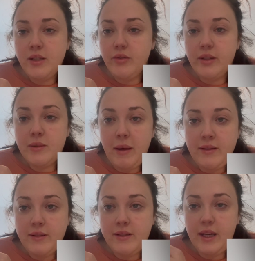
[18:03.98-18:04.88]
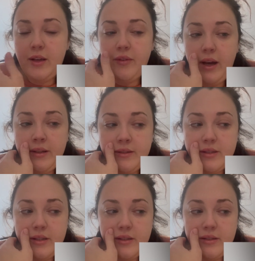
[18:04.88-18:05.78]
are expensive, and
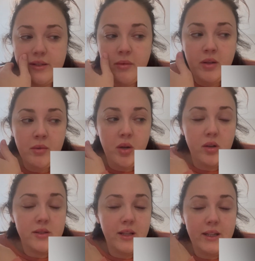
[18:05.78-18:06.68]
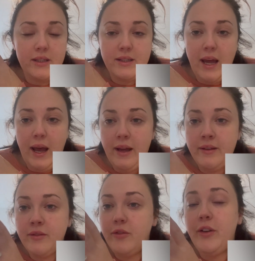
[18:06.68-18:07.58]
some of them cost like
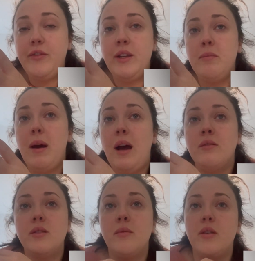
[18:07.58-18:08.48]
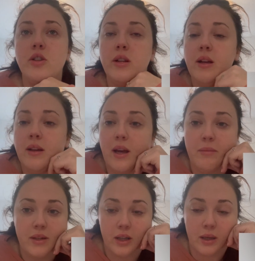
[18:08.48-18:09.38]
10, 15 pounds. Sometimes you can get them
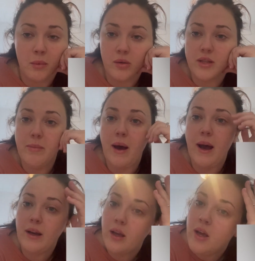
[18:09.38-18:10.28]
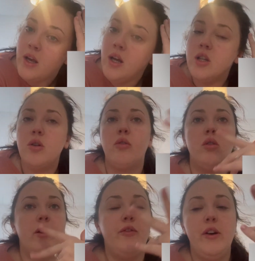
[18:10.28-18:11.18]
in like a multi-pack. So I've got
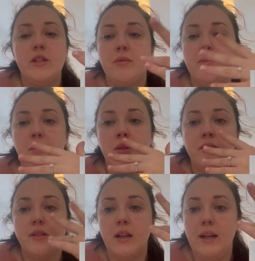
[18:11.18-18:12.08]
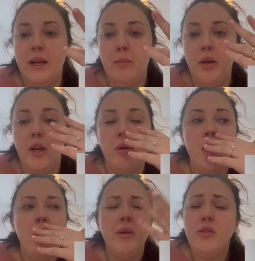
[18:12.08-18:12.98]
like First Response, Clear Blue,
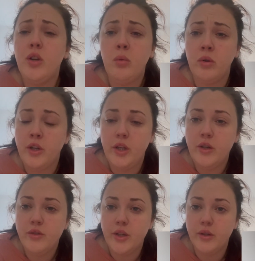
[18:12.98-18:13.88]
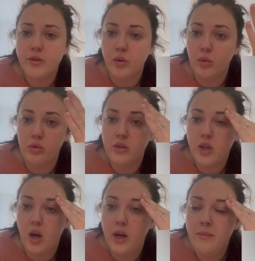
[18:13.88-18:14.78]
but you don't want to use those all the
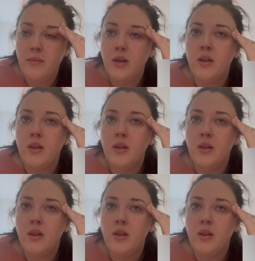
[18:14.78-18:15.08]
time.